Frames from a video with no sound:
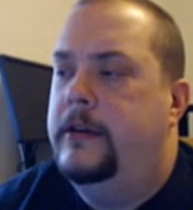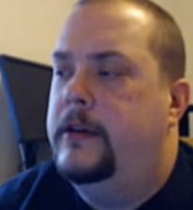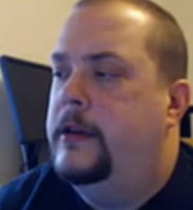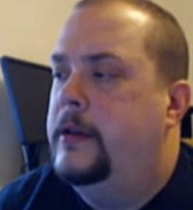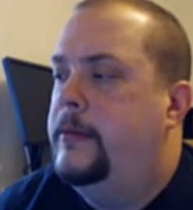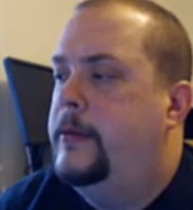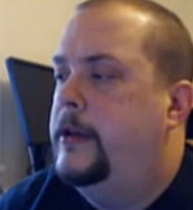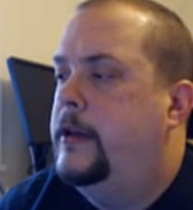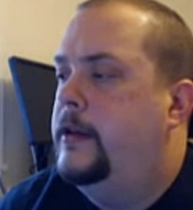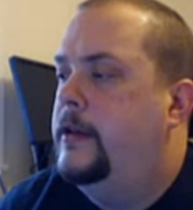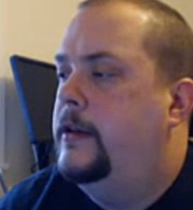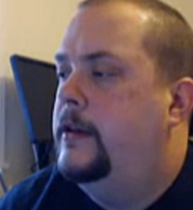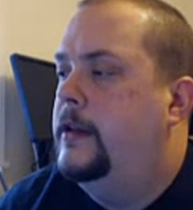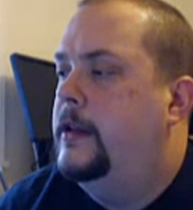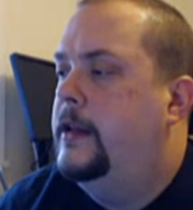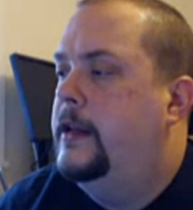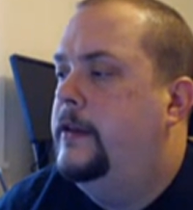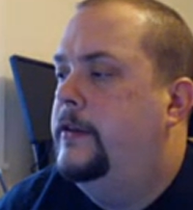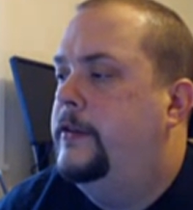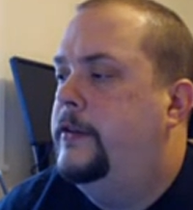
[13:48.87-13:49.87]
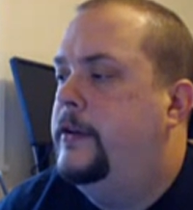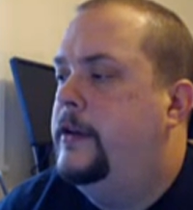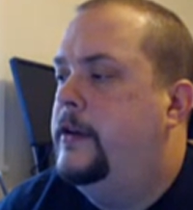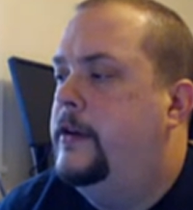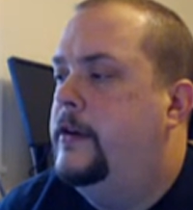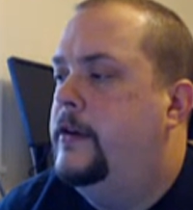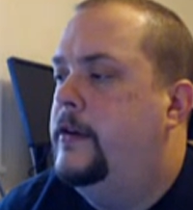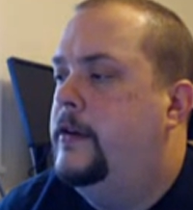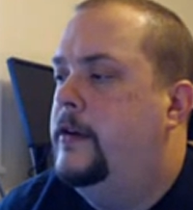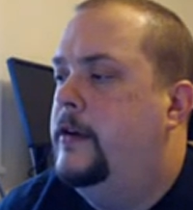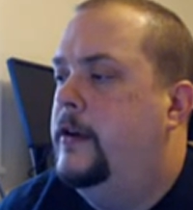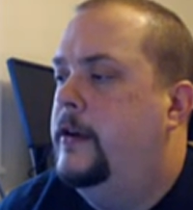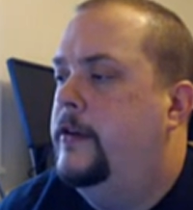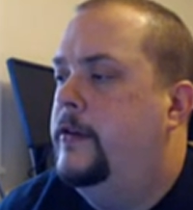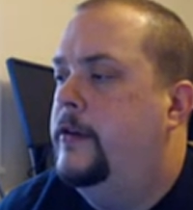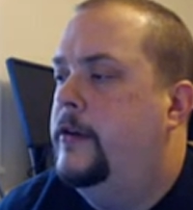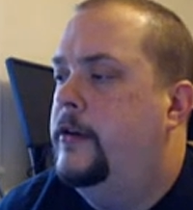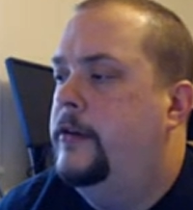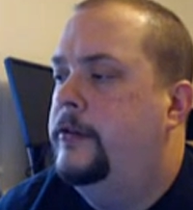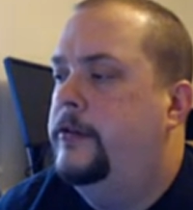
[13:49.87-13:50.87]
limited list here
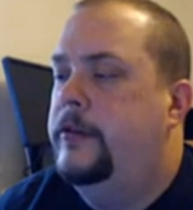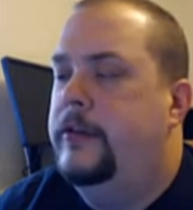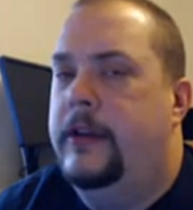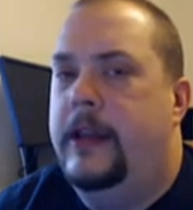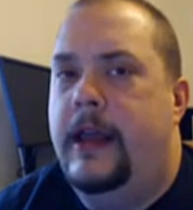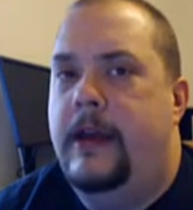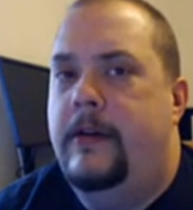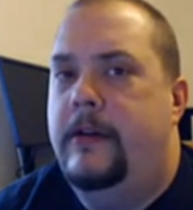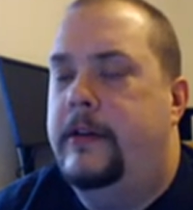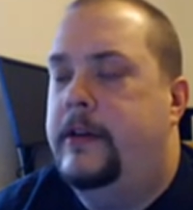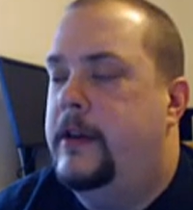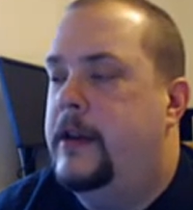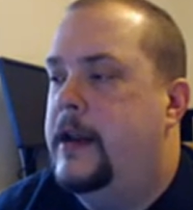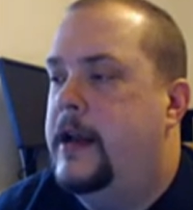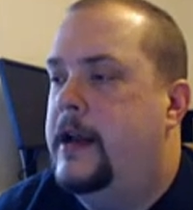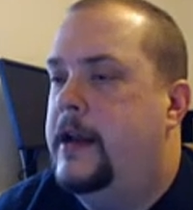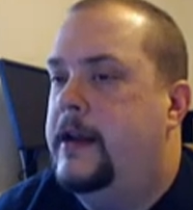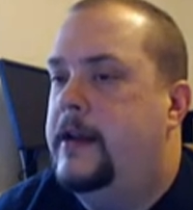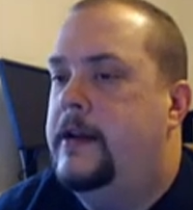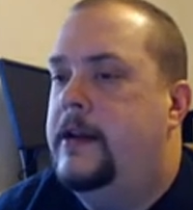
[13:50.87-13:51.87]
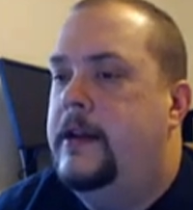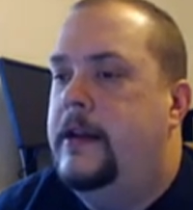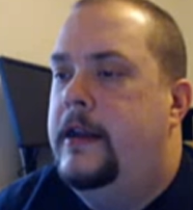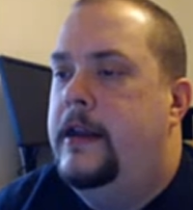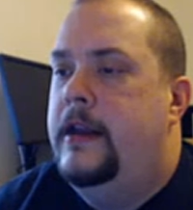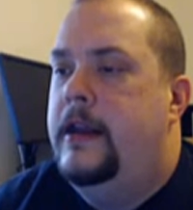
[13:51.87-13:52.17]
under host allow and deny.